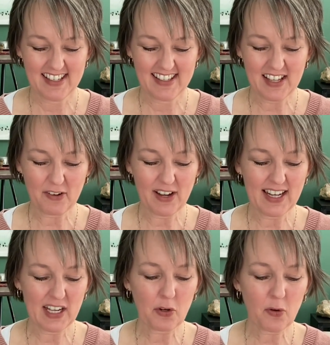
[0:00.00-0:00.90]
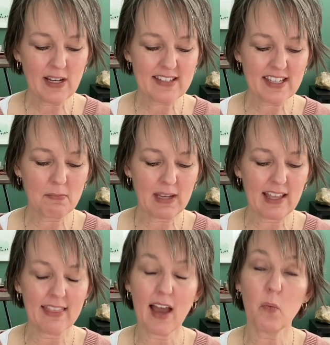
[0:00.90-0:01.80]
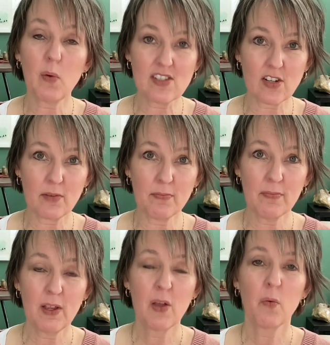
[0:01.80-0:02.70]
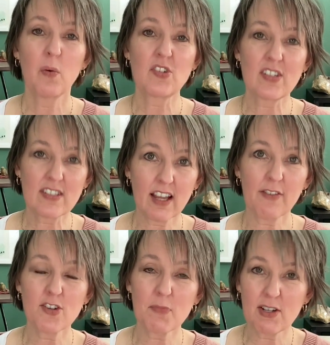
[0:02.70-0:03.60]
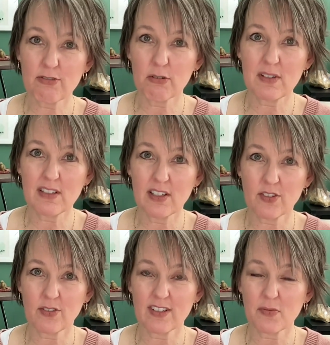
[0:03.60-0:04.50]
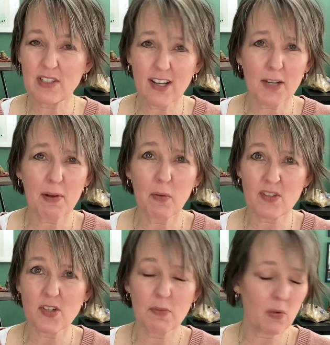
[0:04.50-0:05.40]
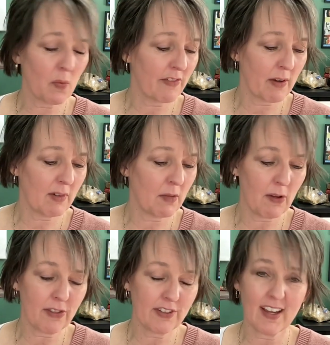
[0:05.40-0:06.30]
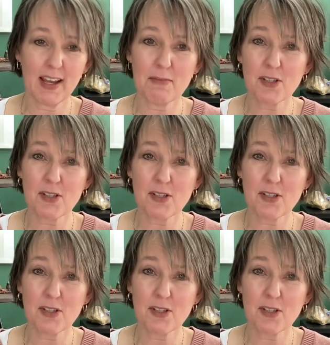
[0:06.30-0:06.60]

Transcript: Isn't that great? Increase in me that wisdom which discovers my truest interest. We talk about wisdom in the What If Up Club all the time.